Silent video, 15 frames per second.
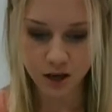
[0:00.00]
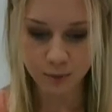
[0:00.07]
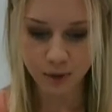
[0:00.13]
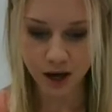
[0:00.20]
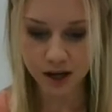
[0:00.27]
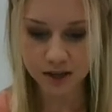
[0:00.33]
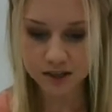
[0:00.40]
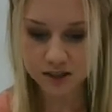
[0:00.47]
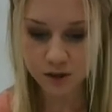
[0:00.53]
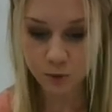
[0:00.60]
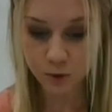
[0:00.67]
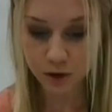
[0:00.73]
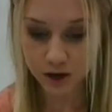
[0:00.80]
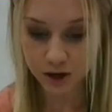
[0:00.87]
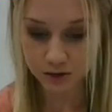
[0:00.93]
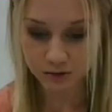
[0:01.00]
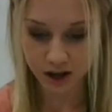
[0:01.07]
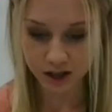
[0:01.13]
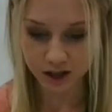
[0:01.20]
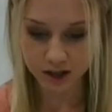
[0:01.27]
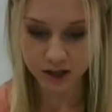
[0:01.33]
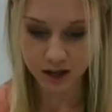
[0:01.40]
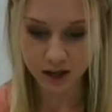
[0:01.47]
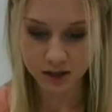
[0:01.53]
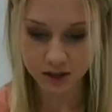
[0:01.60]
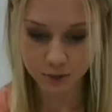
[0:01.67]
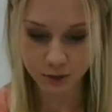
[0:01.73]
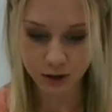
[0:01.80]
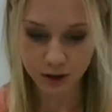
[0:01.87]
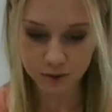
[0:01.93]
past the willow valley and
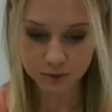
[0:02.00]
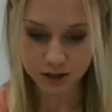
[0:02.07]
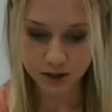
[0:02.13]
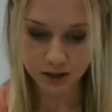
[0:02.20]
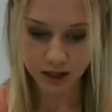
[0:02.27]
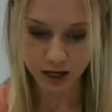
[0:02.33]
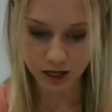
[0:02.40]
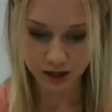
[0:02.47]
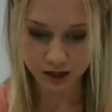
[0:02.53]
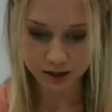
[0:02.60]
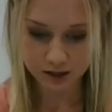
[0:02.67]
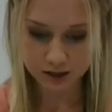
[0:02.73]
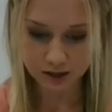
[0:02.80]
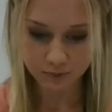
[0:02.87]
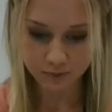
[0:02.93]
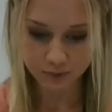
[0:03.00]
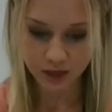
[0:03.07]
the plum thickets.